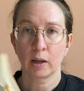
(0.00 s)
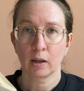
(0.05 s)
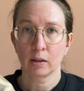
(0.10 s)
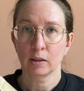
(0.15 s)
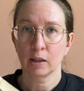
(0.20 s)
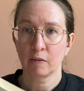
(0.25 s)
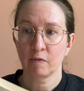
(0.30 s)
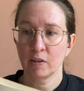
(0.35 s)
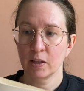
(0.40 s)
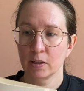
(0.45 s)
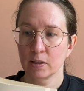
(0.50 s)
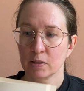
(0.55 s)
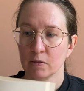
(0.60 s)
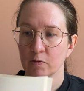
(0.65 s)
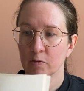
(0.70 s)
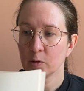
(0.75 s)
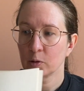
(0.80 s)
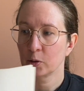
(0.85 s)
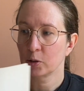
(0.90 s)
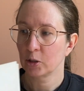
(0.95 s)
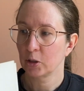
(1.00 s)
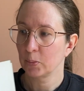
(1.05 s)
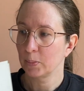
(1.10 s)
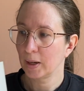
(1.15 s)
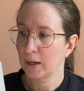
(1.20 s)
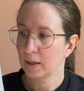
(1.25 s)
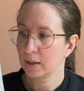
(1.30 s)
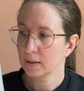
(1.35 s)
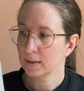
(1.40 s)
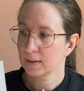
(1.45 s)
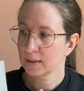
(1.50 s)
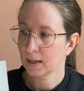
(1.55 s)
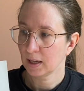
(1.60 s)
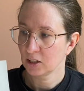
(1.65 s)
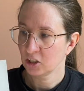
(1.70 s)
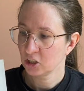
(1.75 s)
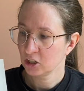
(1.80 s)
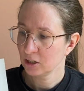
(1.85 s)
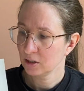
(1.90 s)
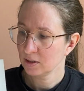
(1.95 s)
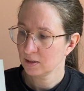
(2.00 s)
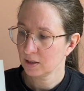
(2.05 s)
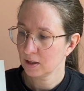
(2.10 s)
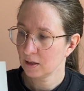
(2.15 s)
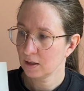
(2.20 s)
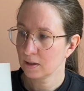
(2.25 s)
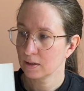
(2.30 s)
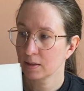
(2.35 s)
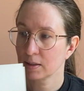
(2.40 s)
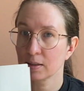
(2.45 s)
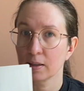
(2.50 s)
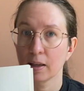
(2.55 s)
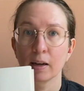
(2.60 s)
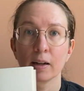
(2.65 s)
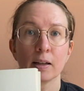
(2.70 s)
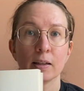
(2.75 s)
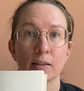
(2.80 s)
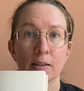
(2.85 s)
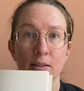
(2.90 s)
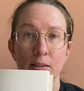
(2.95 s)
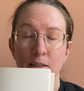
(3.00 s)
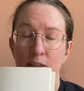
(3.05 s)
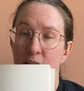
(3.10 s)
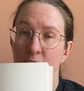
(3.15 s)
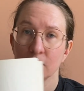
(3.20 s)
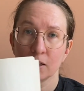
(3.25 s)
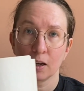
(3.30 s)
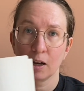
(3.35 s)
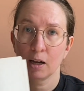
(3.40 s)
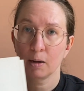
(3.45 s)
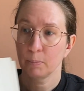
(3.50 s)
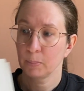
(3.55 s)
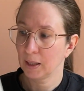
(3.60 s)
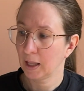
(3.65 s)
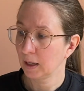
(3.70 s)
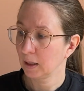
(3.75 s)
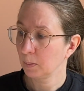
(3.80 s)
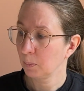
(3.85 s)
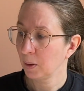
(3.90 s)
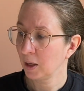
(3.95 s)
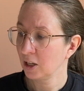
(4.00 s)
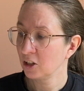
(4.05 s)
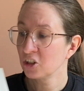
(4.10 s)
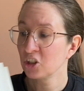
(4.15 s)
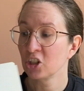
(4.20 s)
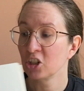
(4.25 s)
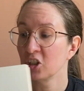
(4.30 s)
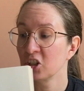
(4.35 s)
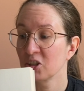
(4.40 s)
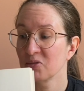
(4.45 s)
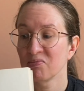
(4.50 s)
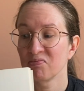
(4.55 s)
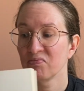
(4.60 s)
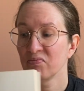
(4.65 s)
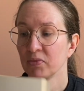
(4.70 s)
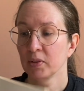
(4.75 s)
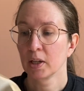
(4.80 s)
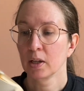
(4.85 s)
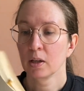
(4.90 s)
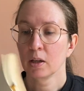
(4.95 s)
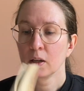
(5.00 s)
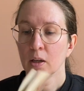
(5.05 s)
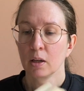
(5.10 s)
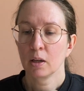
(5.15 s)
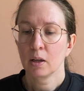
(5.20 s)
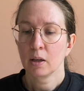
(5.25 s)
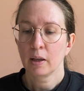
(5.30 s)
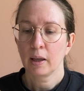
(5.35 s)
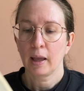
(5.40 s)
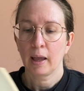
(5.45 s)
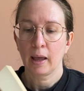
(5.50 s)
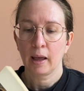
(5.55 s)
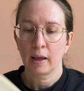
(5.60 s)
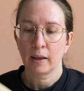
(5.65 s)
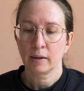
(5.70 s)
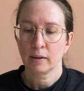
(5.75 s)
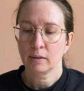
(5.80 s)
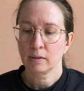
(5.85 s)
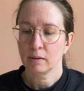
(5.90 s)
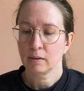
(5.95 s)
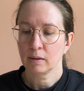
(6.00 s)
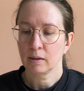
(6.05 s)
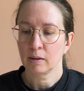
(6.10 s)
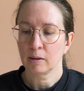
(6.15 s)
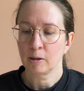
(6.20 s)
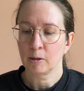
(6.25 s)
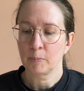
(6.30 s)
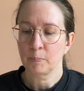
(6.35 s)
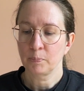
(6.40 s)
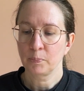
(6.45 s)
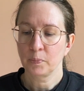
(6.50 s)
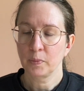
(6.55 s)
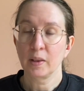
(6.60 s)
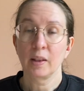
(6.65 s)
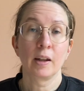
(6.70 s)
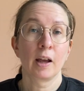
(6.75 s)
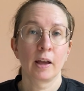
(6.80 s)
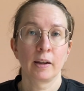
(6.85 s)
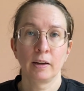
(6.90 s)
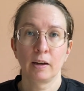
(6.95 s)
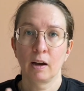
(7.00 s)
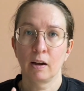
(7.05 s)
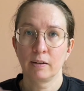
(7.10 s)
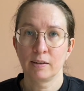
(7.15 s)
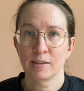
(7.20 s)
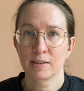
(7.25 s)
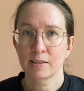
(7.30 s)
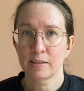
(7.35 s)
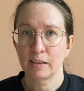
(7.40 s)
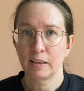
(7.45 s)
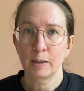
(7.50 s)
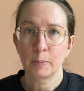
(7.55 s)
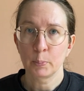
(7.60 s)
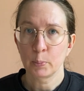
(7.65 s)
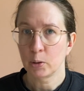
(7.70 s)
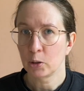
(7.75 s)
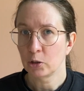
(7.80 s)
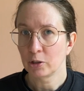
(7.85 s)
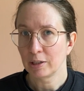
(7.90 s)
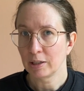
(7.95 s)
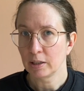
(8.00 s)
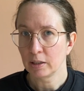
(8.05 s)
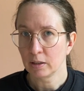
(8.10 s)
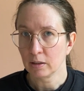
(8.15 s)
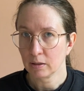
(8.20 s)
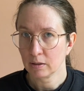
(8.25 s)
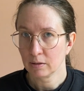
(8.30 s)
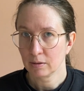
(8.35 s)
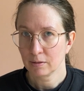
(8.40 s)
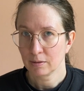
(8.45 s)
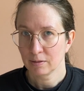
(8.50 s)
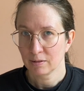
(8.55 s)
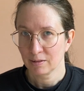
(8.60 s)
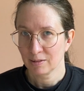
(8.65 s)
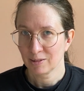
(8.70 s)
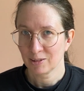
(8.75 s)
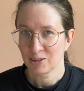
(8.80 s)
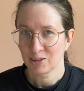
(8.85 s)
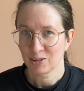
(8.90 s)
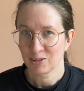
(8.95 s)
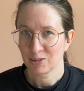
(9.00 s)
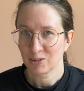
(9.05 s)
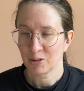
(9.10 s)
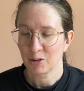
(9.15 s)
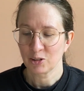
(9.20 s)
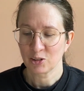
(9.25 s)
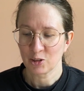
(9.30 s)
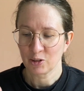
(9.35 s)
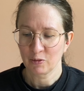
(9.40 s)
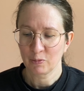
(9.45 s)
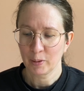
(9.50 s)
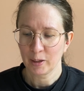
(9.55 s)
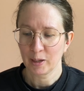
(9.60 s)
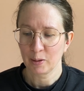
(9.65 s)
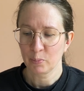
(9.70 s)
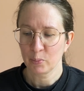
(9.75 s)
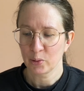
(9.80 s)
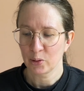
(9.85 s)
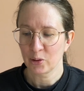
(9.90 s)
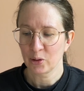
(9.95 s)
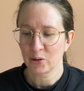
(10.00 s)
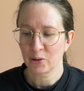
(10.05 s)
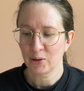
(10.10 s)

I love this for my sketches is that it's just got blank pages and a non-slippery sort of paper.